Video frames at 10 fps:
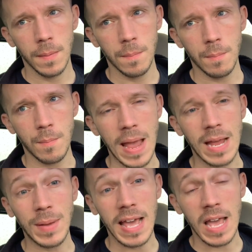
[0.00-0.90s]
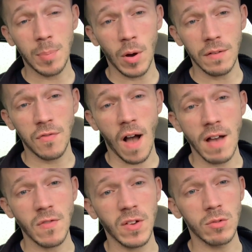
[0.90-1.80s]
Maybe eight point
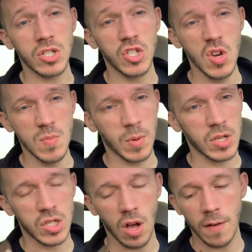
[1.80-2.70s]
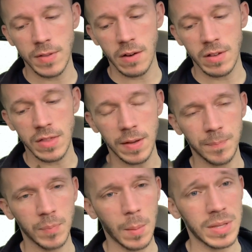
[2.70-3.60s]
five if it was super soft and everything.
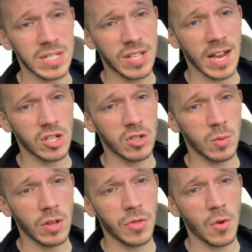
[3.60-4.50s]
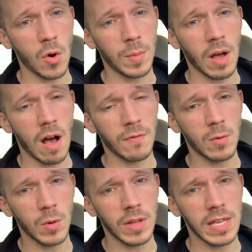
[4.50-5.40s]
But this texture is really throwing me off
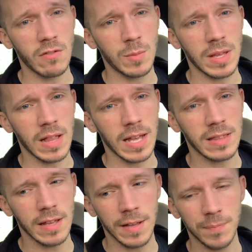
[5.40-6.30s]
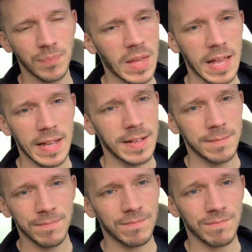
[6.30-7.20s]
and really giving me like the...
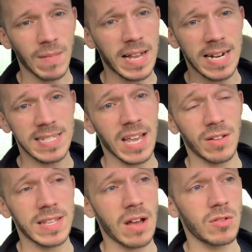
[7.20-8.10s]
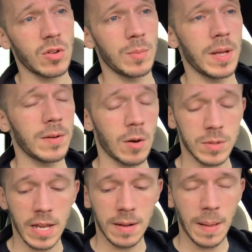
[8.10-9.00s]
I got to scale it down a little bit. You know what I'm
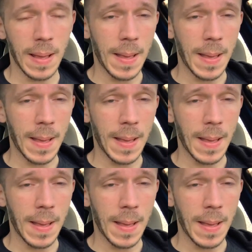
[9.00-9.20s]
saying?